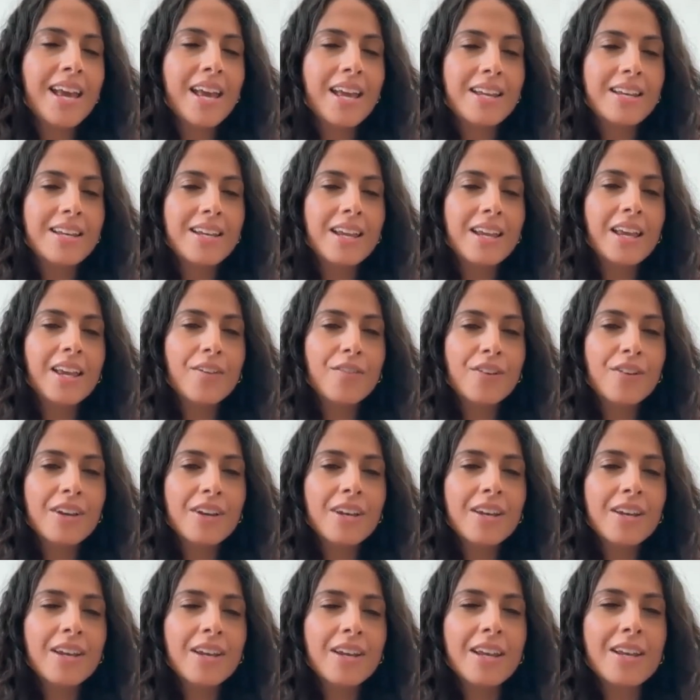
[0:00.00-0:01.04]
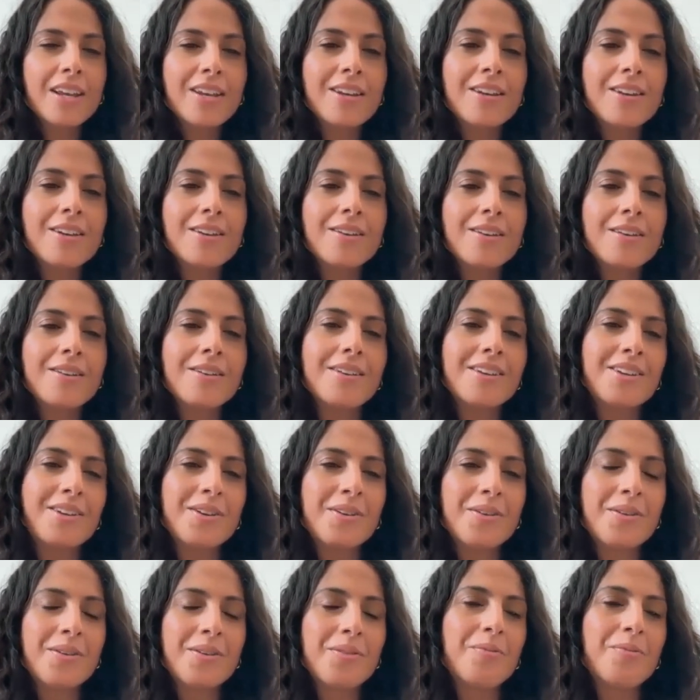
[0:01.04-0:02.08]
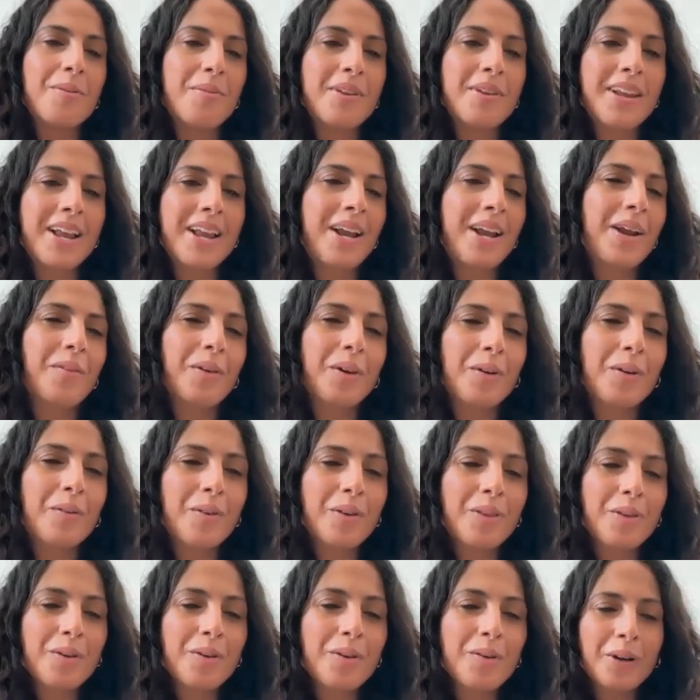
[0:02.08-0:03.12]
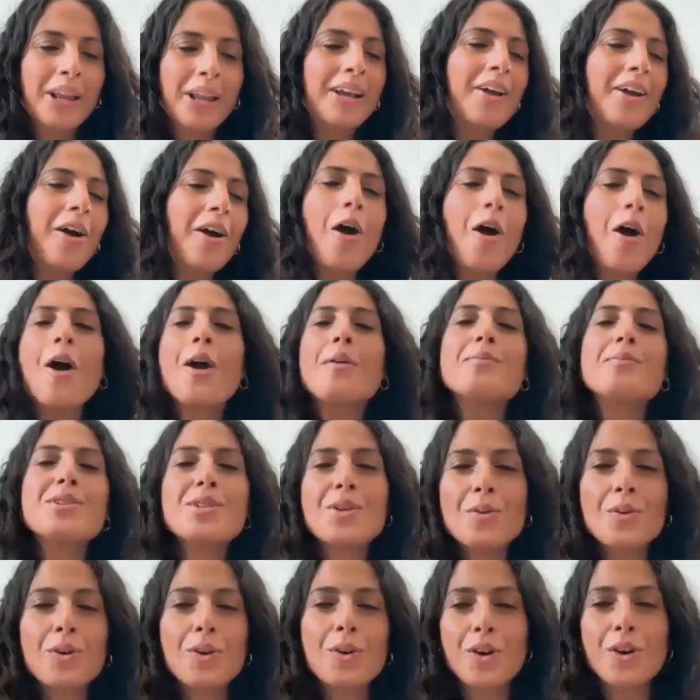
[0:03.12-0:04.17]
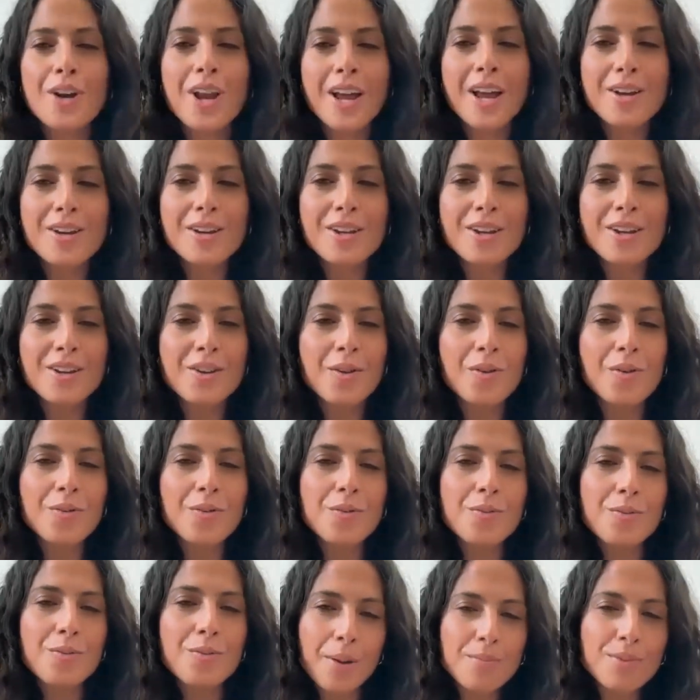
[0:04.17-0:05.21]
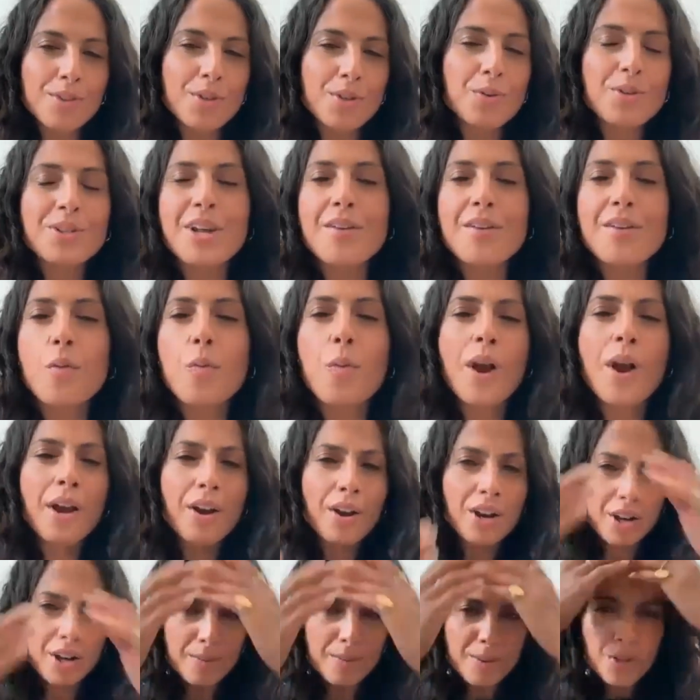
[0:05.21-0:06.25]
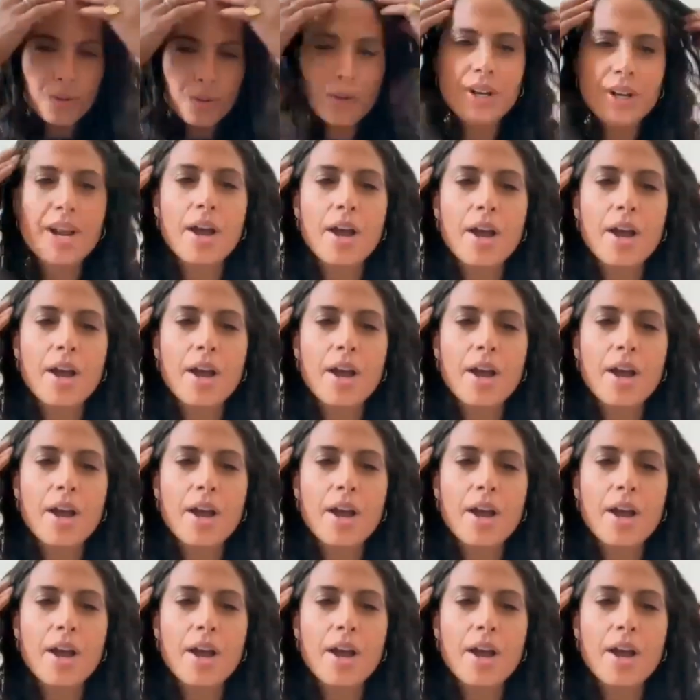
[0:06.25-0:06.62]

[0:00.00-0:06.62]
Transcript: And even in, women that I work with who are like, oh, I'm so good at, I'm so self aware and I'm so